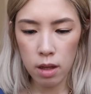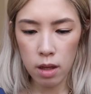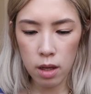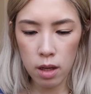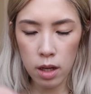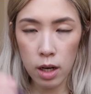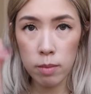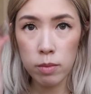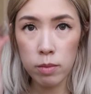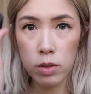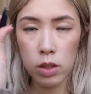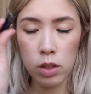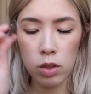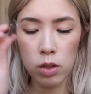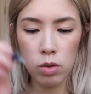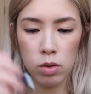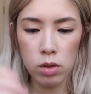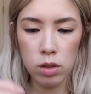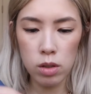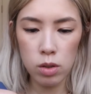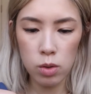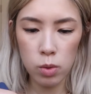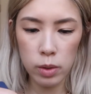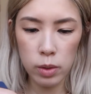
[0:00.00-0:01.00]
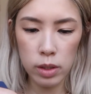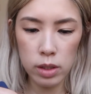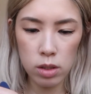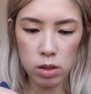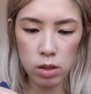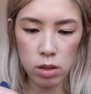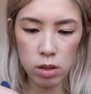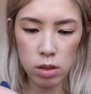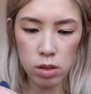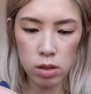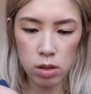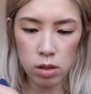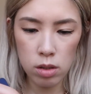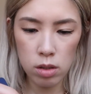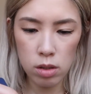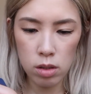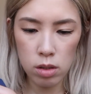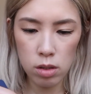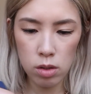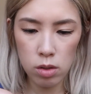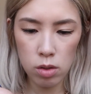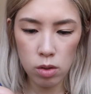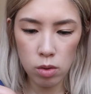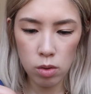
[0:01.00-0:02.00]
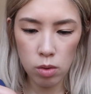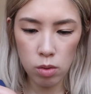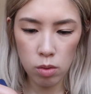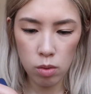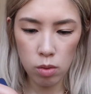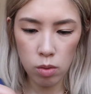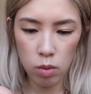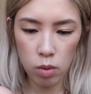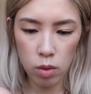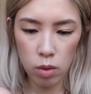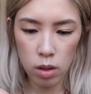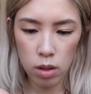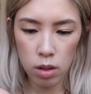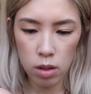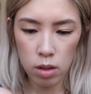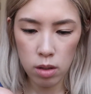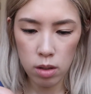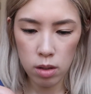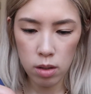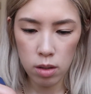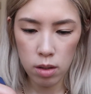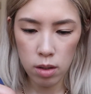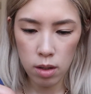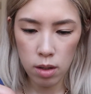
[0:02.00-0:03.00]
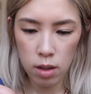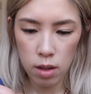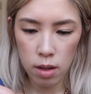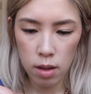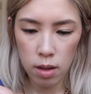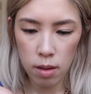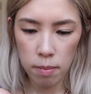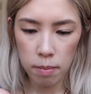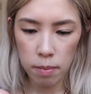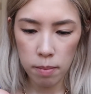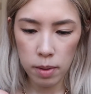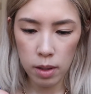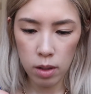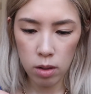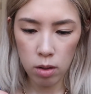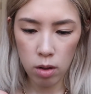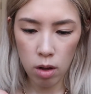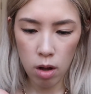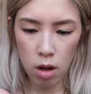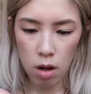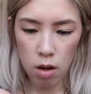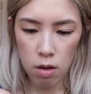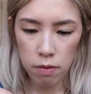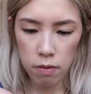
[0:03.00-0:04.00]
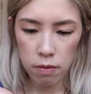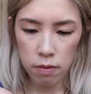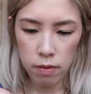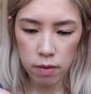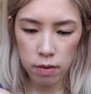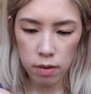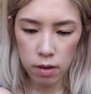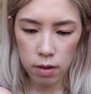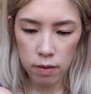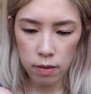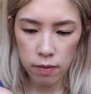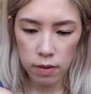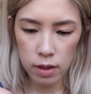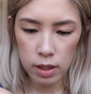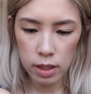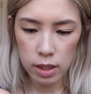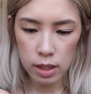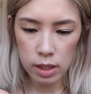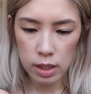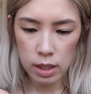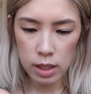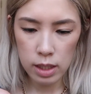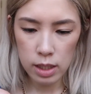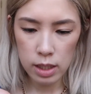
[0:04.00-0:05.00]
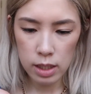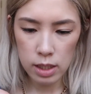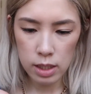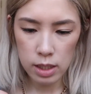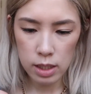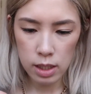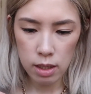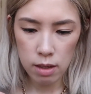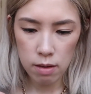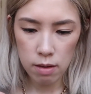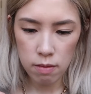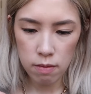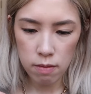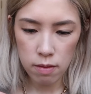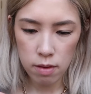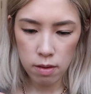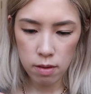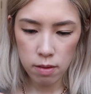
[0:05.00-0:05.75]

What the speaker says: and I'm just gonna use the tweezers to peel it off of the adhesive.